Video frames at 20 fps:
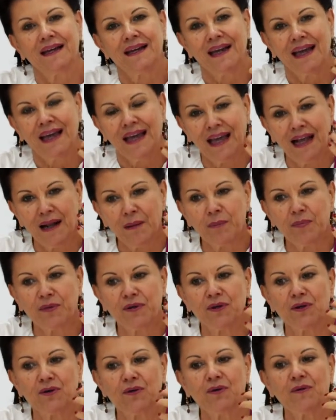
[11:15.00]
help
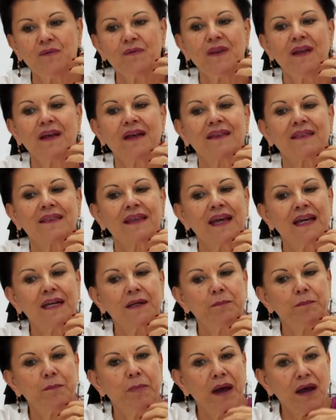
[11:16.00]
you
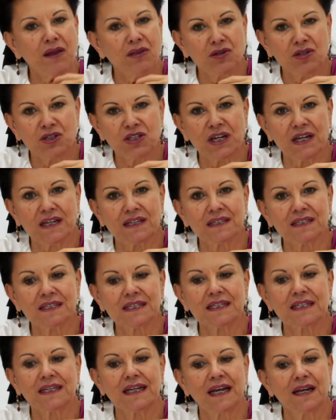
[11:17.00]
that
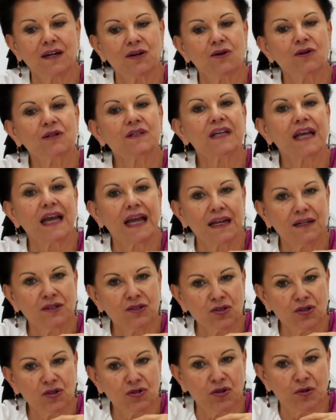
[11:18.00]
pathogens cannot
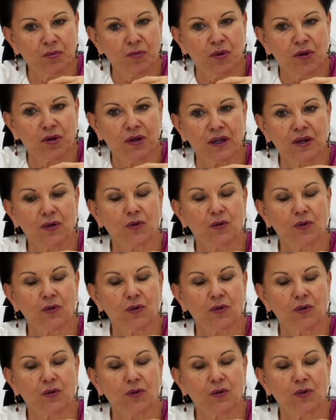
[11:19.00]
enter your body,